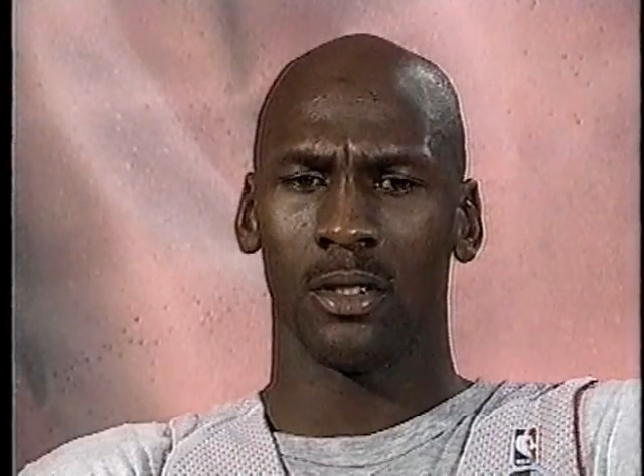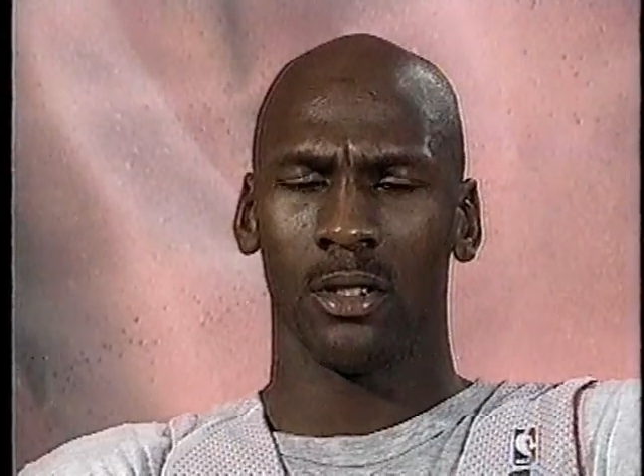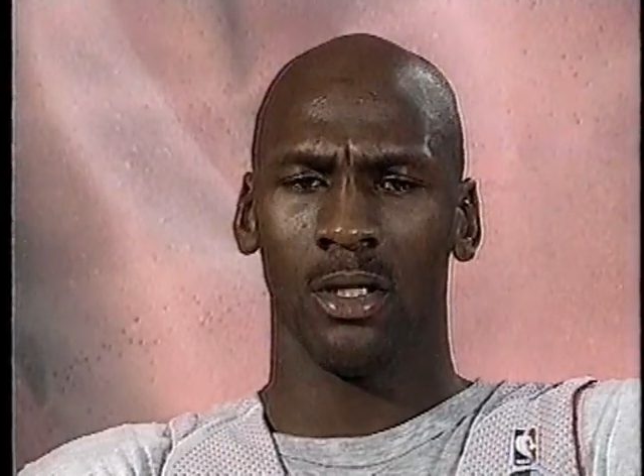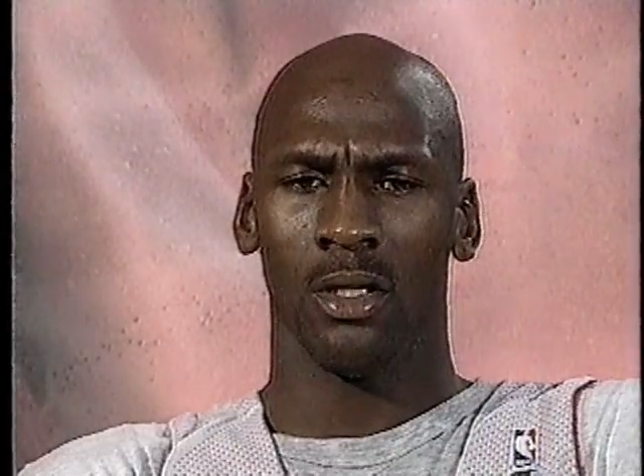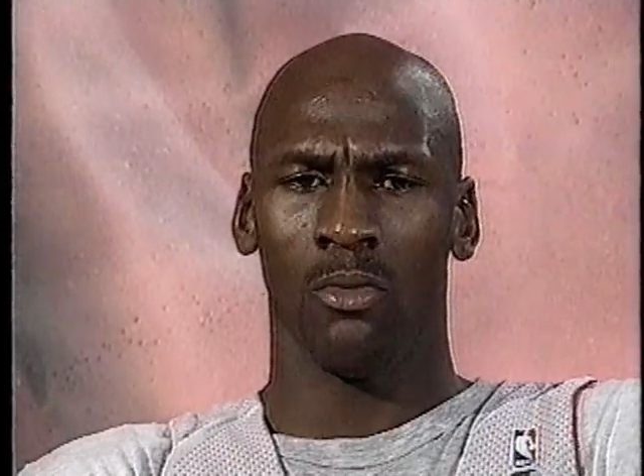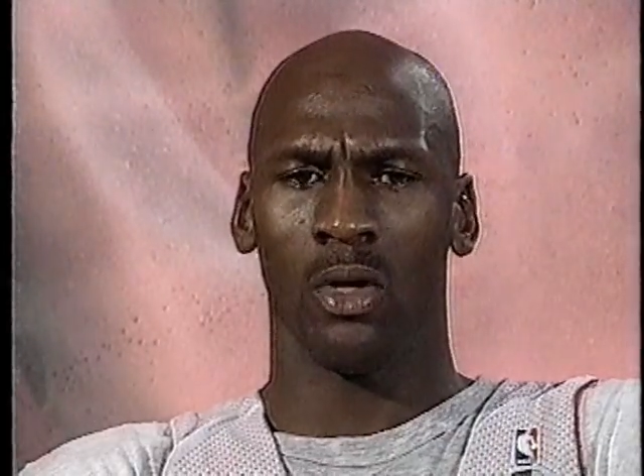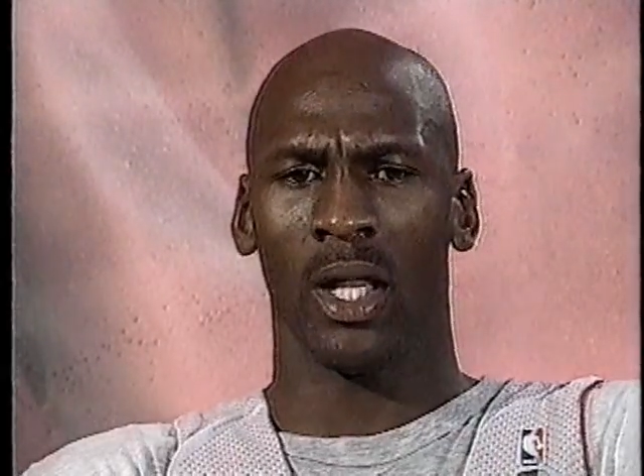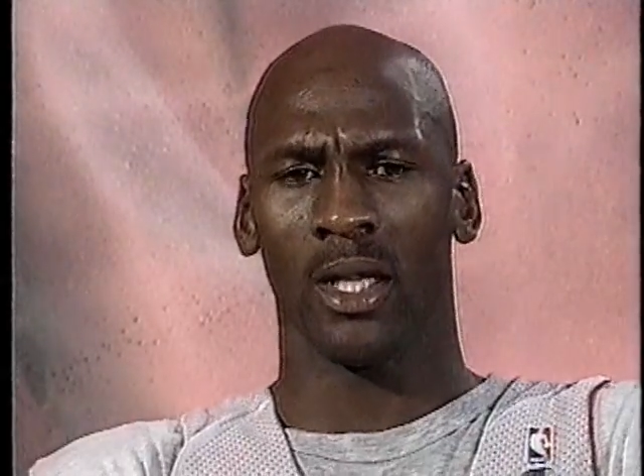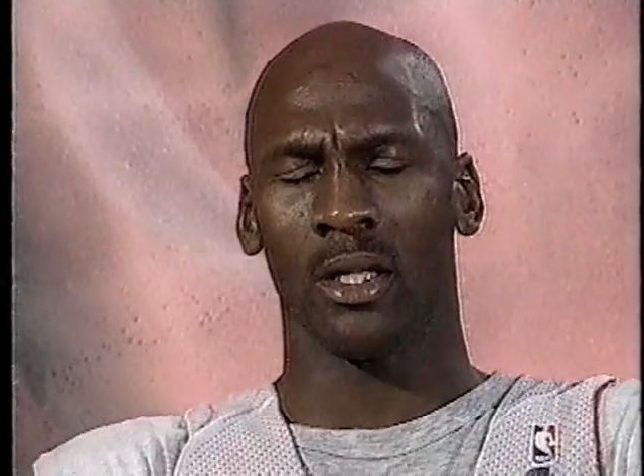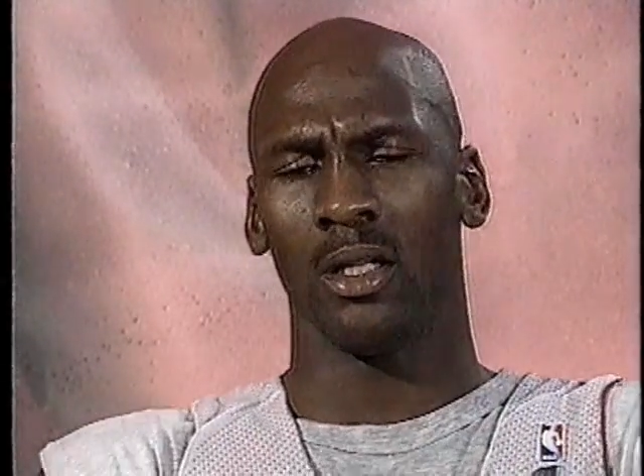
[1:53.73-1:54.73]
you know, more
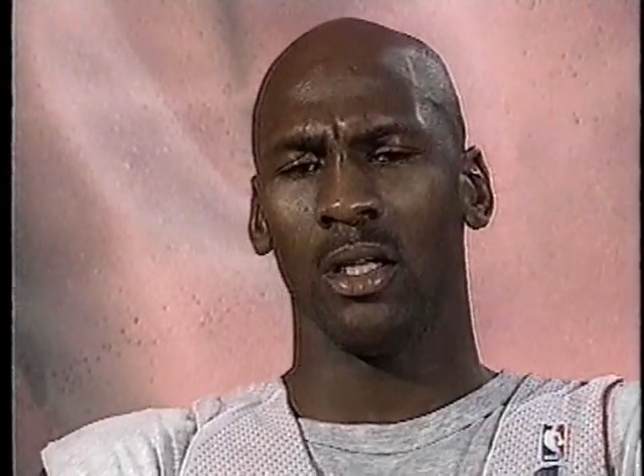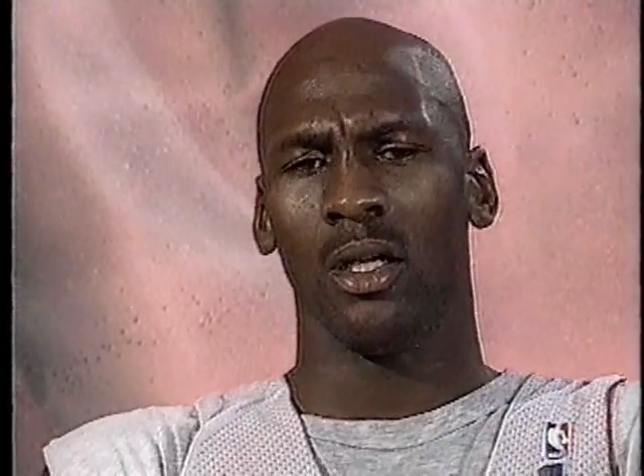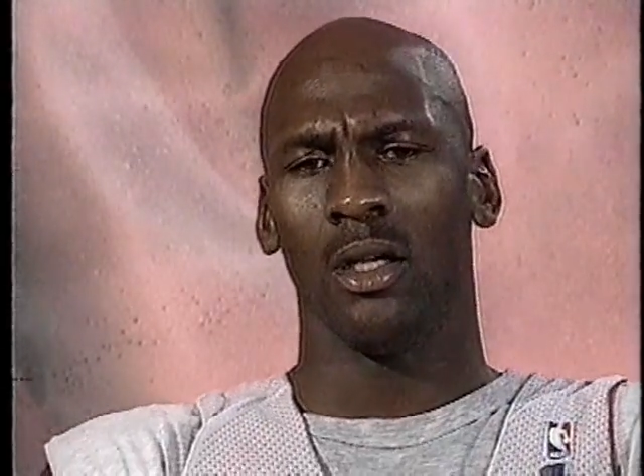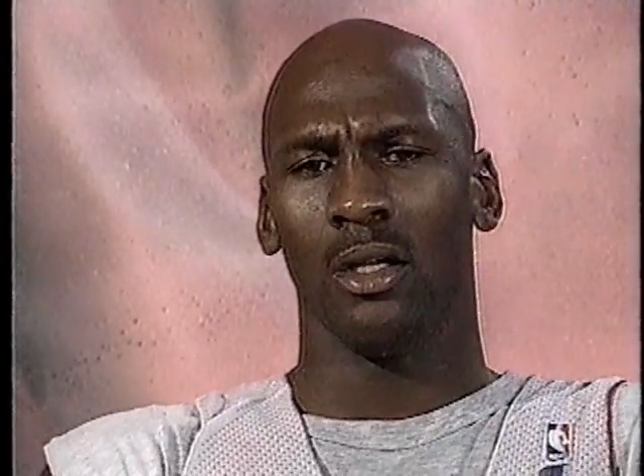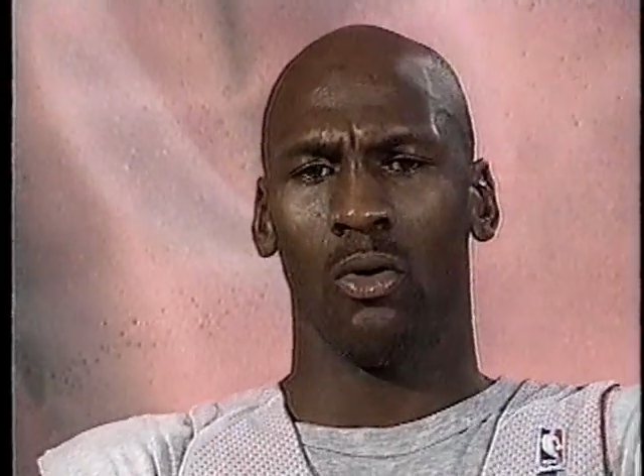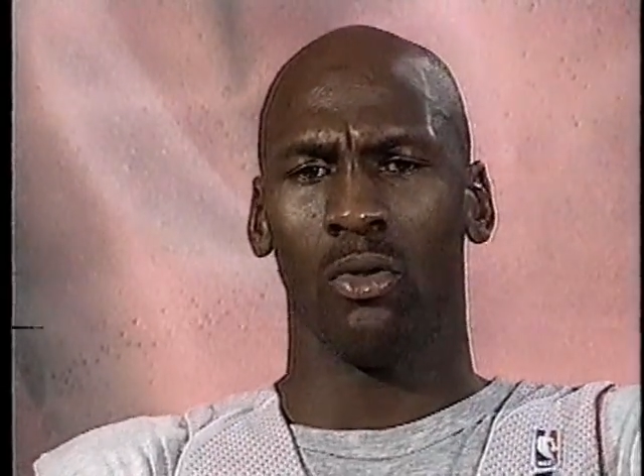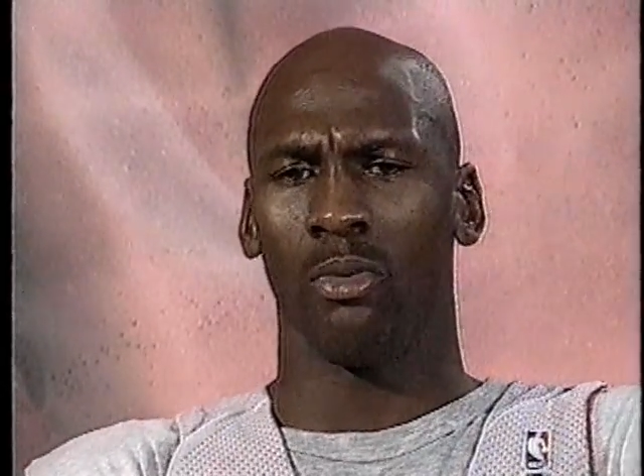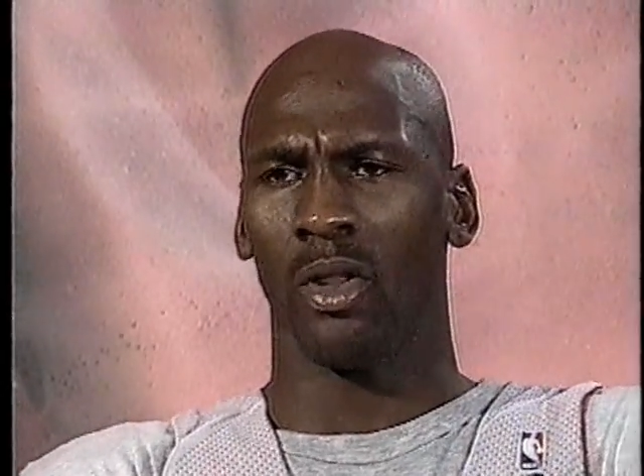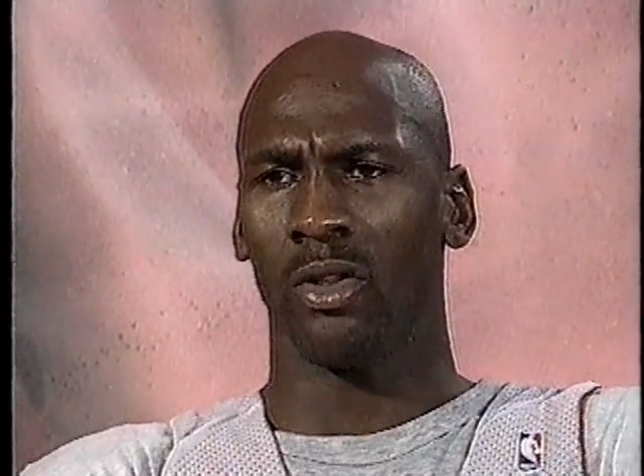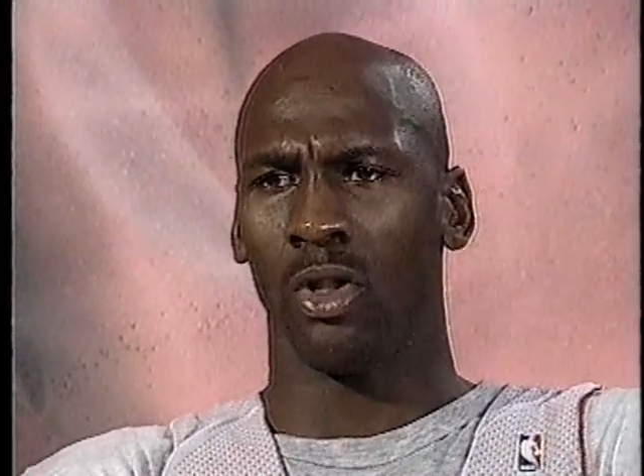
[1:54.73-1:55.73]
like older
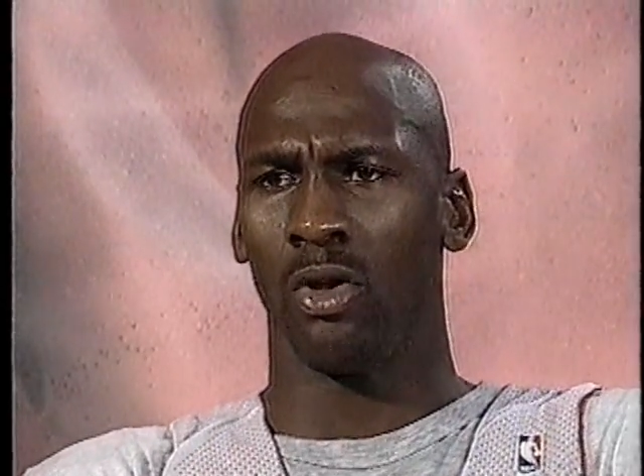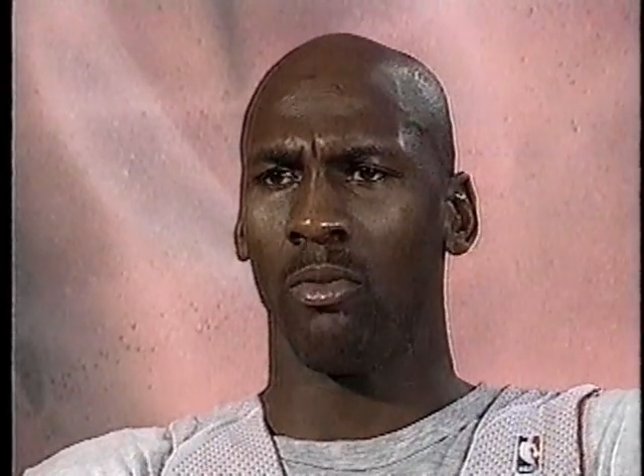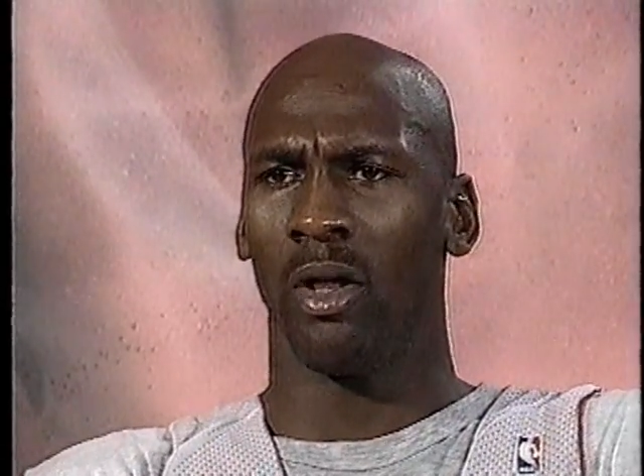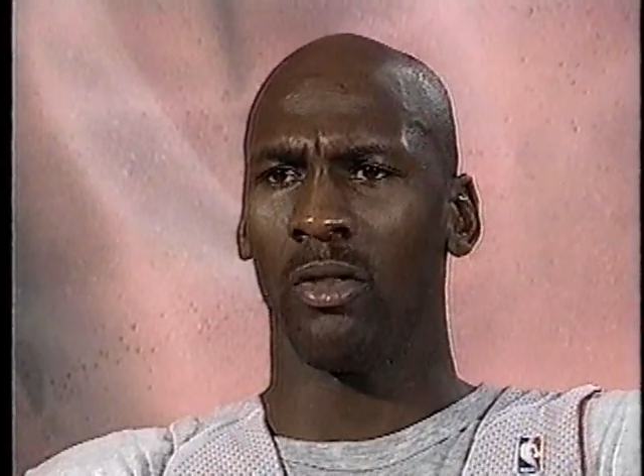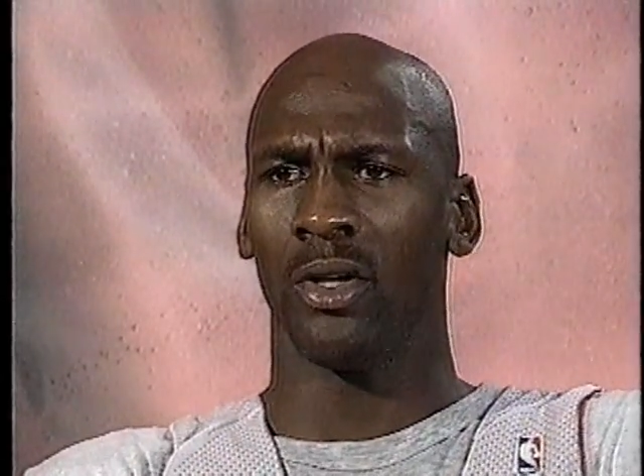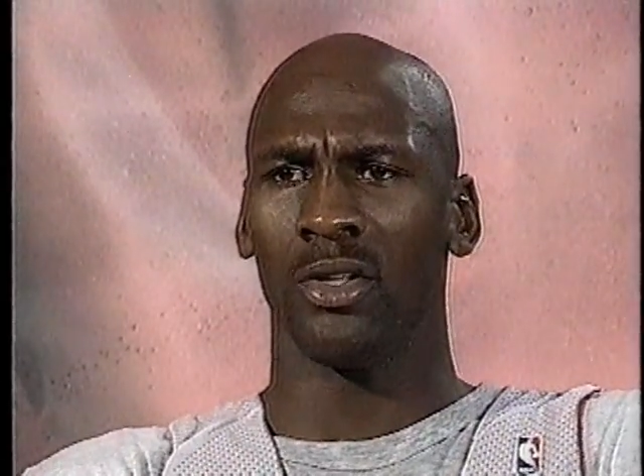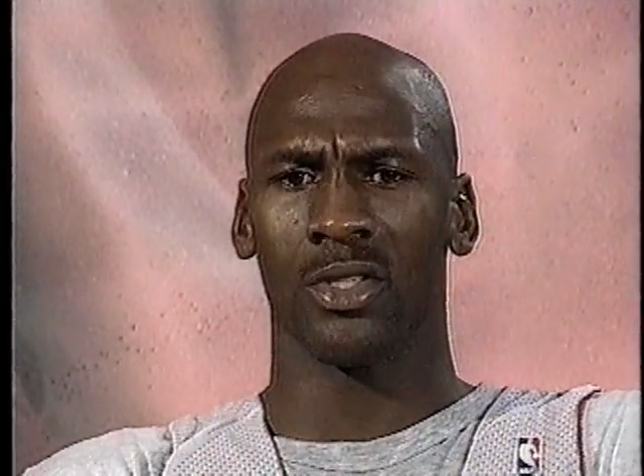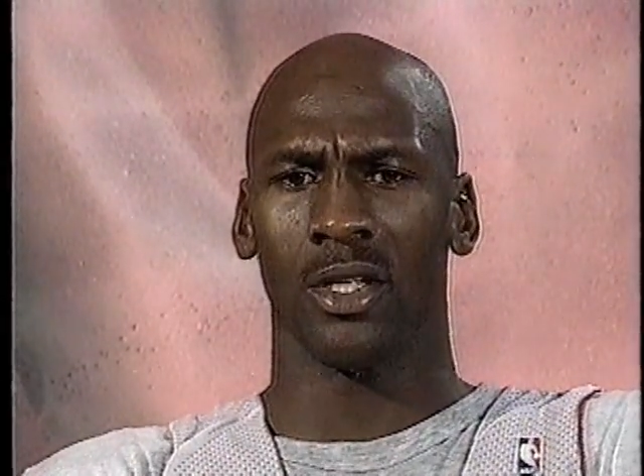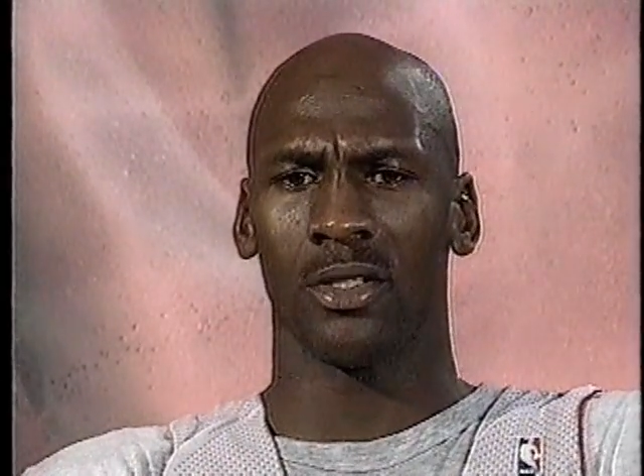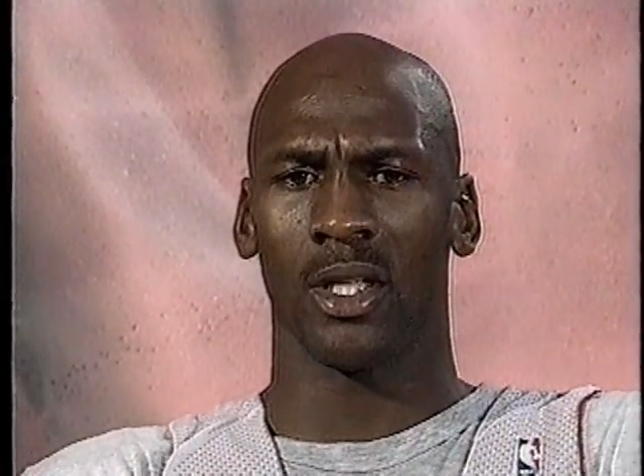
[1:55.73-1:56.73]
brother, little brother, in the
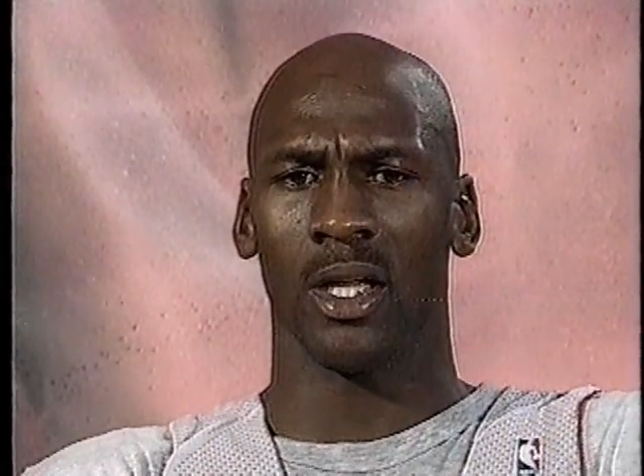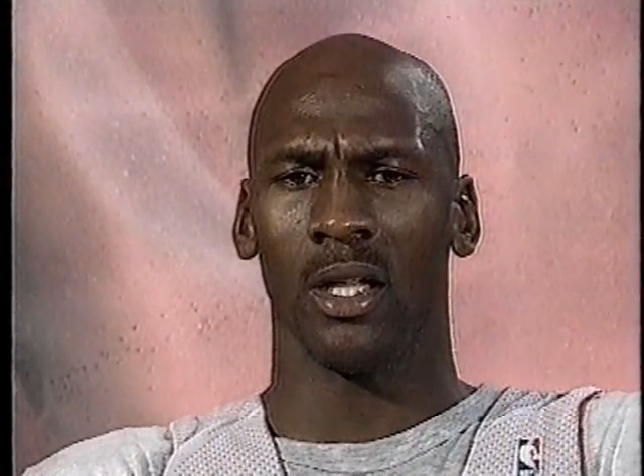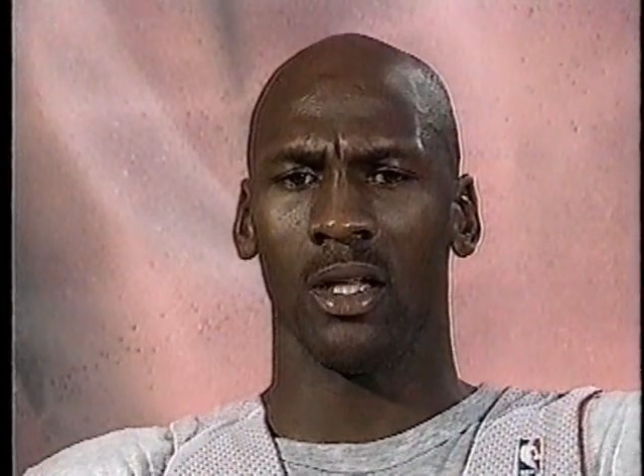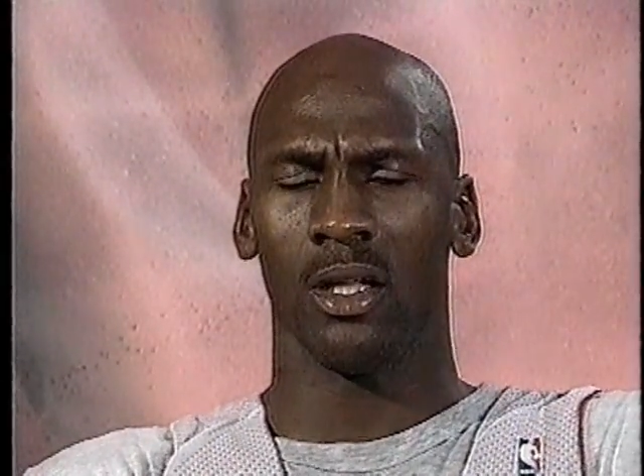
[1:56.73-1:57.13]
sense that